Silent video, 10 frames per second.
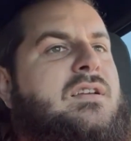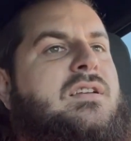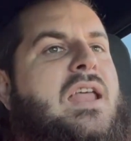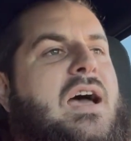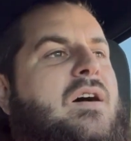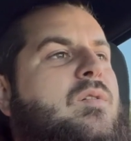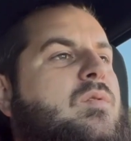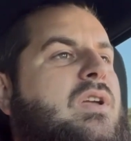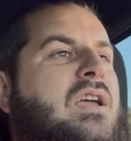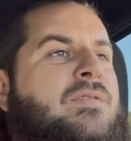Now,
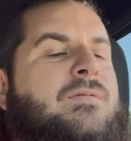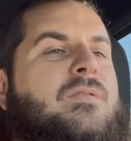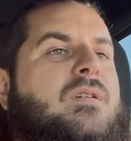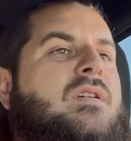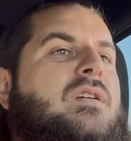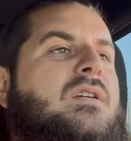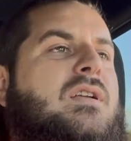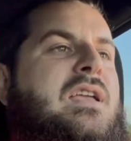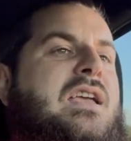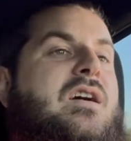if
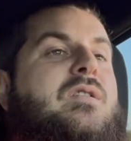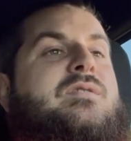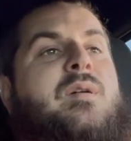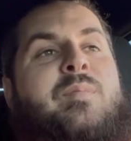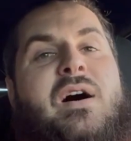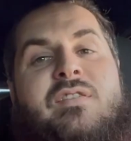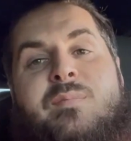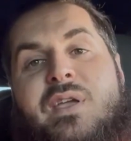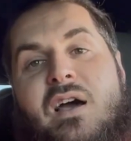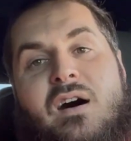he goes above and
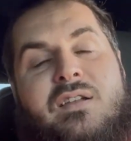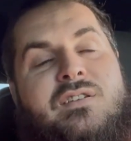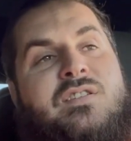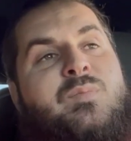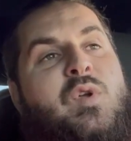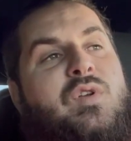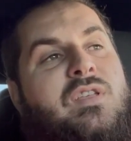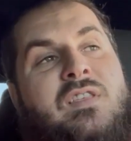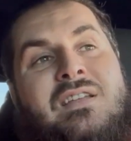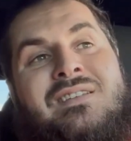beyond
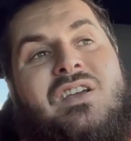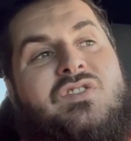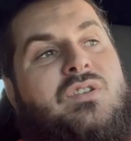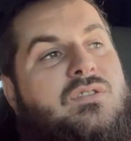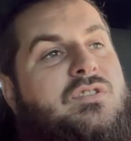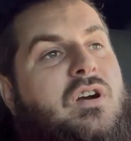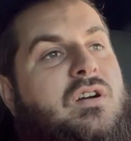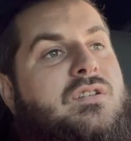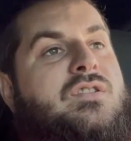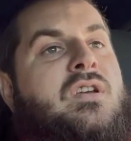disputing the additional
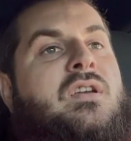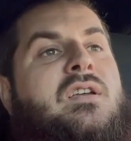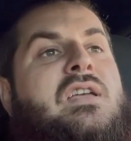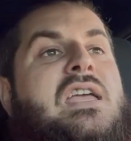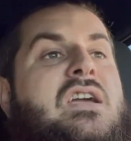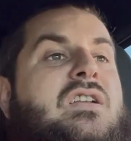charge, he could